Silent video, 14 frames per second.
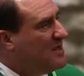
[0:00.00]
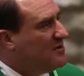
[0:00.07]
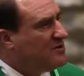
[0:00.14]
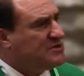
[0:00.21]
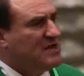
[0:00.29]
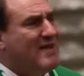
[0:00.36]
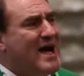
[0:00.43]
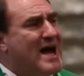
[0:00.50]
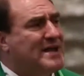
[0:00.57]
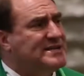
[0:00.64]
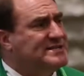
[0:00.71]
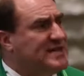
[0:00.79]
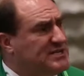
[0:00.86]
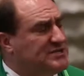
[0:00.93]
There's a lot
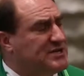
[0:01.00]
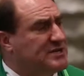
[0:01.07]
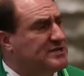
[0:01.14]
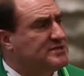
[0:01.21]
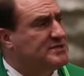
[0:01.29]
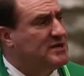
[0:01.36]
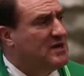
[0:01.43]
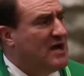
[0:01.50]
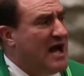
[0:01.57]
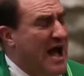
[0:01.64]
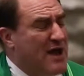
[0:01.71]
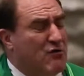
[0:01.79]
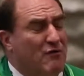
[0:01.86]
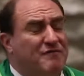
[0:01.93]
of teachings
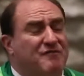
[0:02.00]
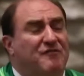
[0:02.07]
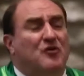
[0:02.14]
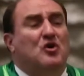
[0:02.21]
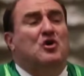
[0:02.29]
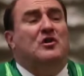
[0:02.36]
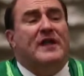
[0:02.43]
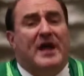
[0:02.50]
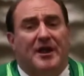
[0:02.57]
I don't fully